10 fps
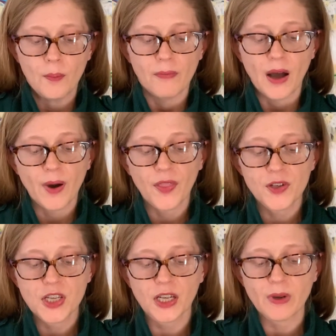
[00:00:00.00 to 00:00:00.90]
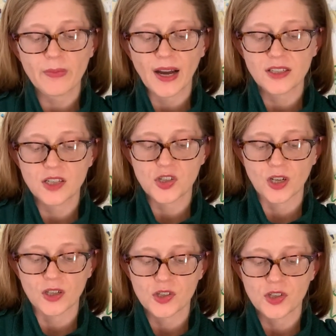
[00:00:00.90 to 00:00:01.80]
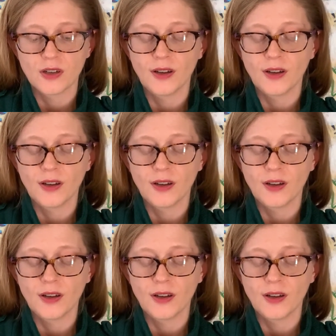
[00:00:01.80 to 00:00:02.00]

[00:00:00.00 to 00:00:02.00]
My mother took me back to church,